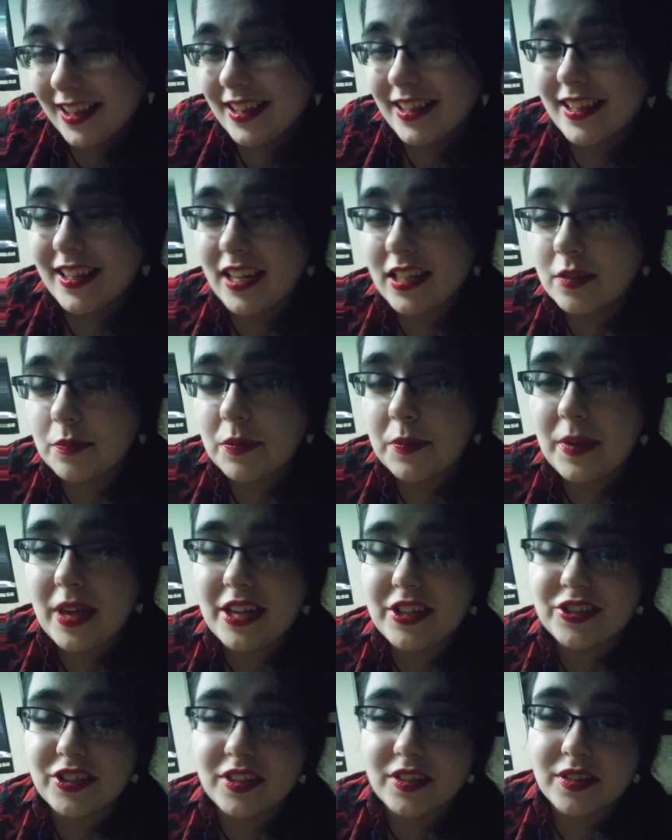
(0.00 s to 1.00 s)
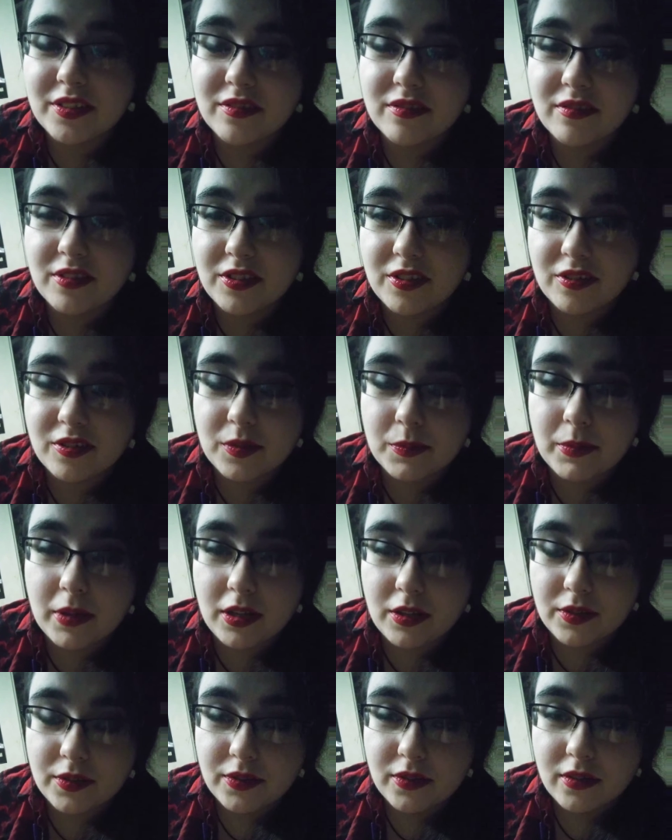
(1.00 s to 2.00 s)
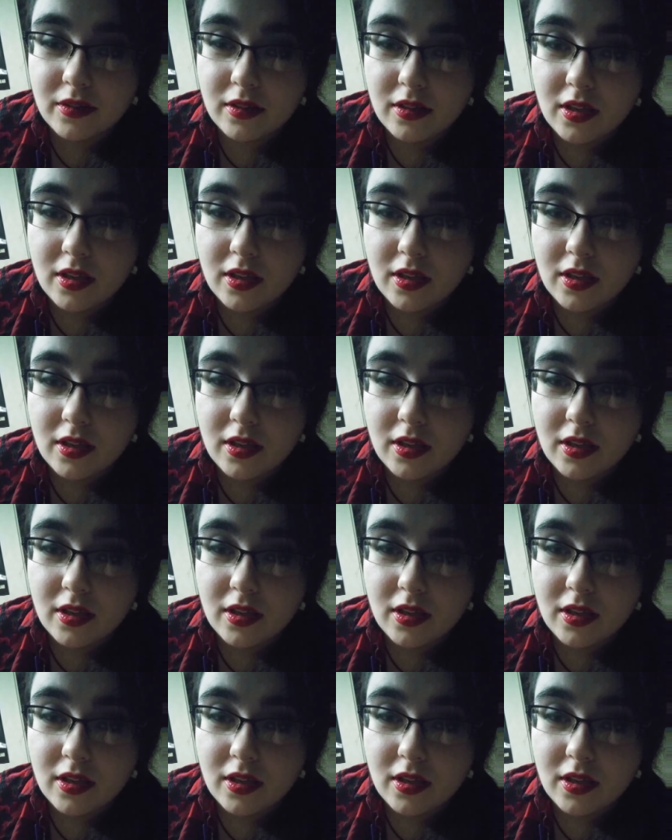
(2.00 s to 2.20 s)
You have to be patient with your spells.